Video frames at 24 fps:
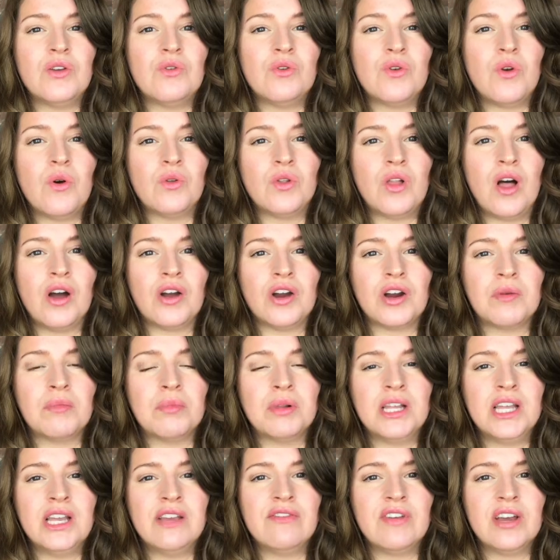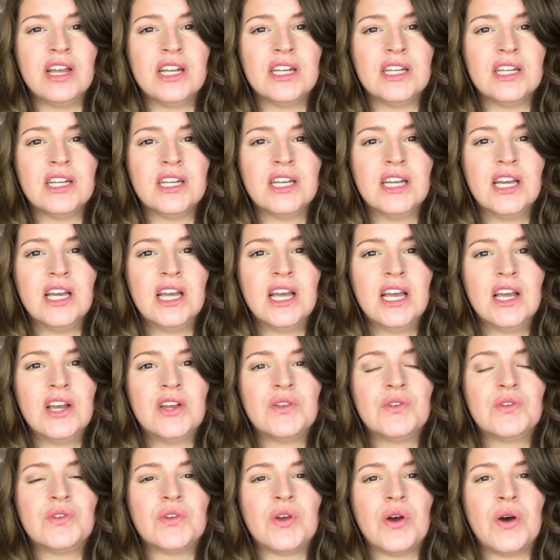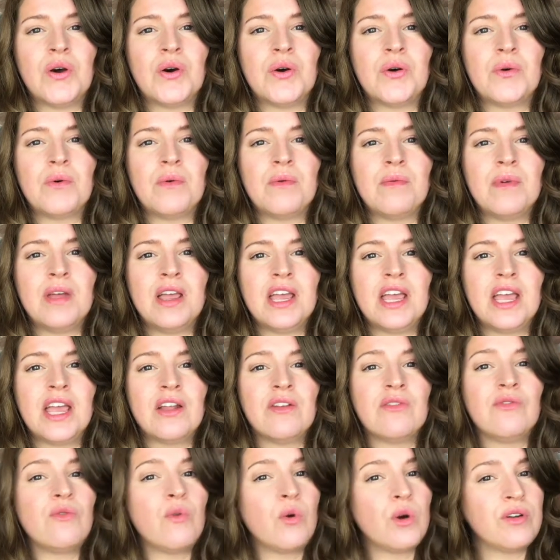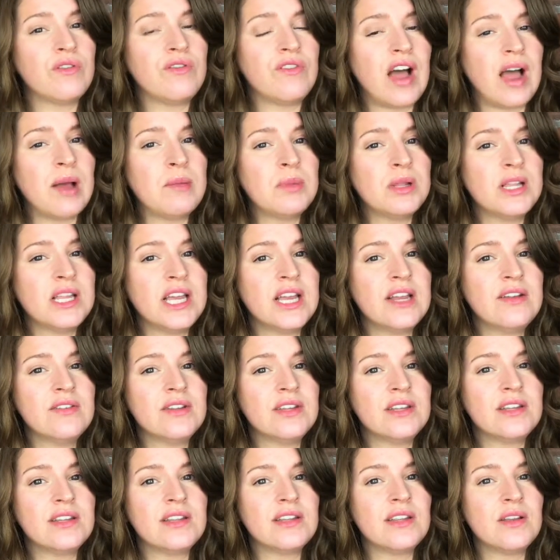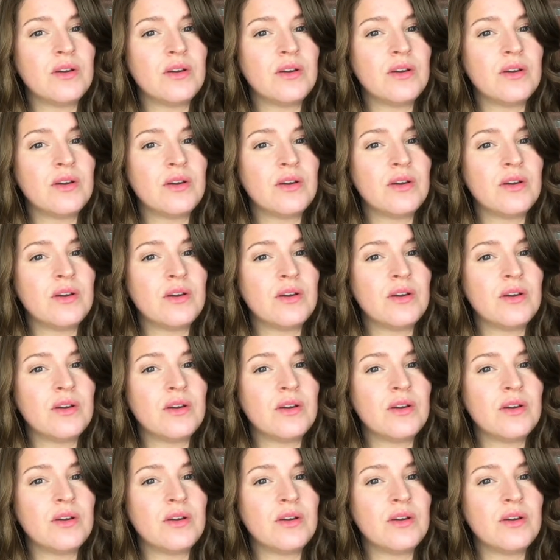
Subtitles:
you no longer believe in? So it can fortify beliefs,